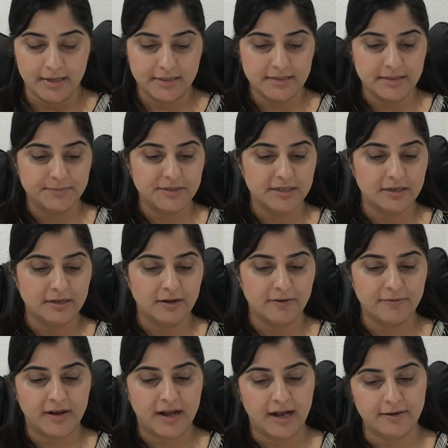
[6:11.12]
Reciprocal
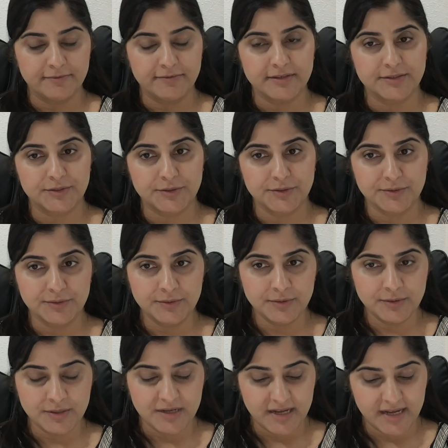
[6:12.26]
of half is 2,
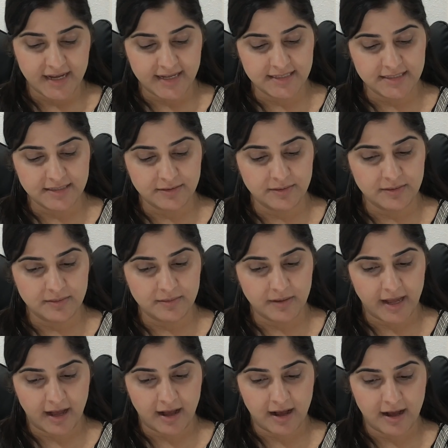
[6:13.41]
and
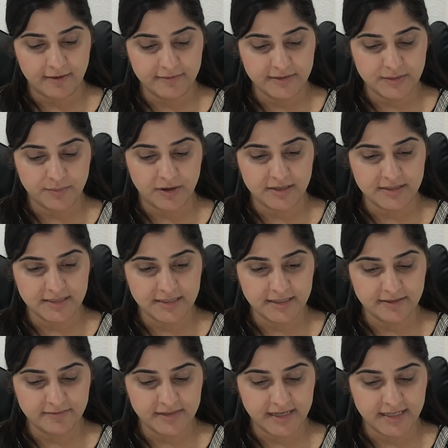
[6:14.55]
half is
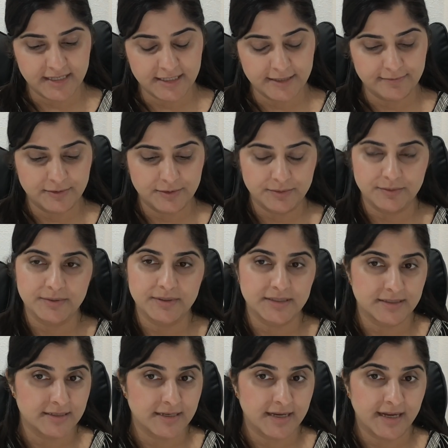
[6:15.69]
positive, negative 2
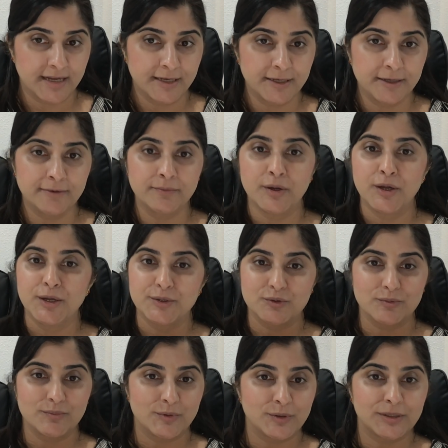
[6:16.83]
is negative. So
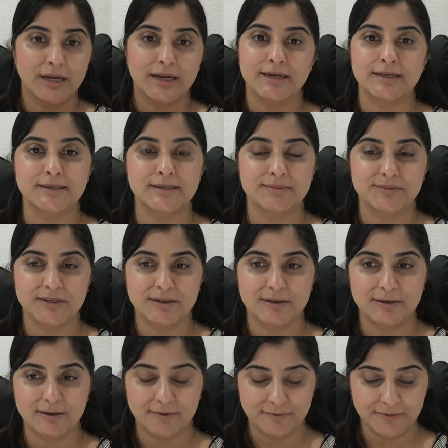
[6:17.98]
both are
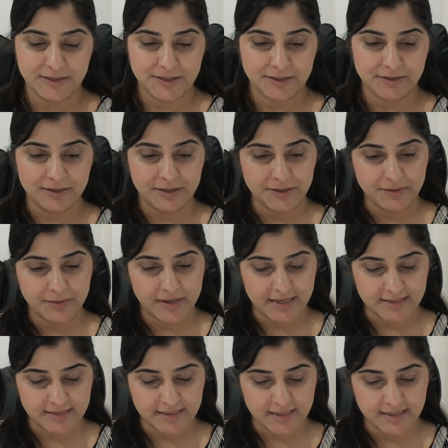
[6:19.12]
reciprocal of each other. You
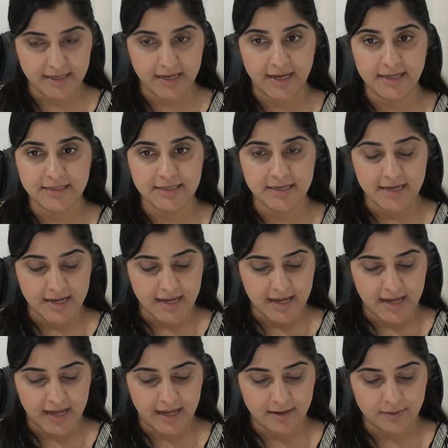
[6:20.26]
can say that
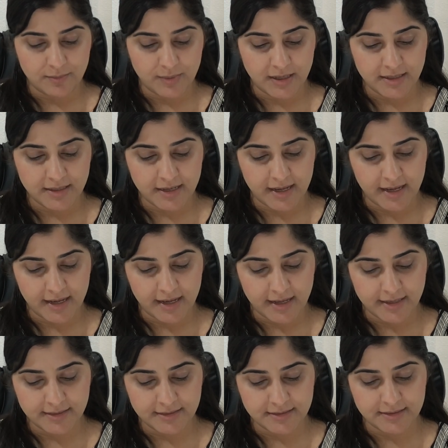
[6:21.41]
L1
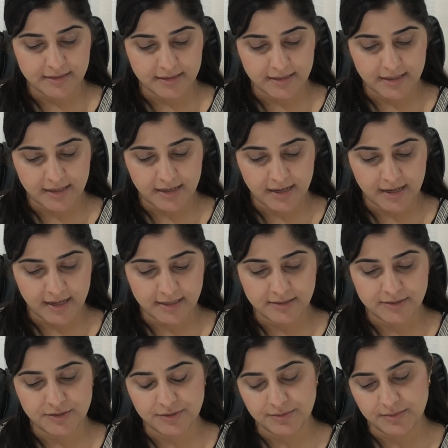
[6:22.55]
and
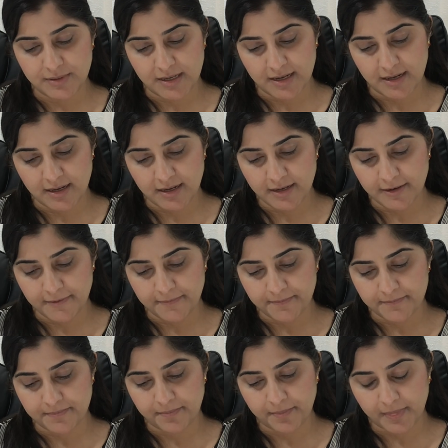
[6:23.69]
L2 are
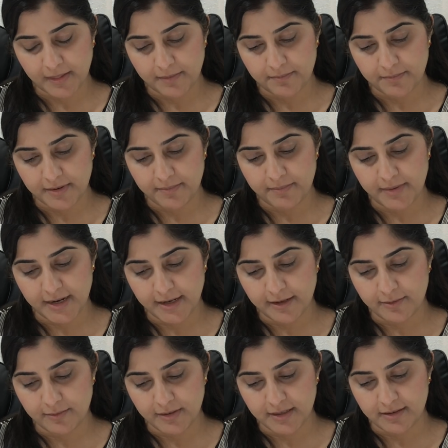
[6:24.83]

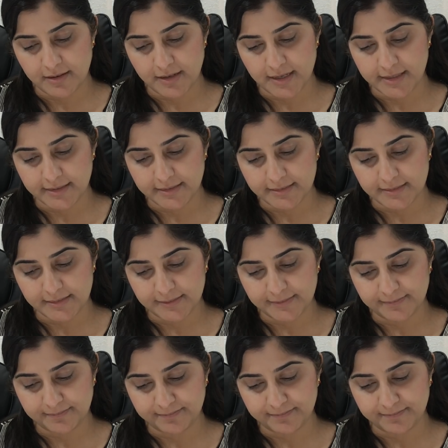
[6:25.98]
perpendicular lines.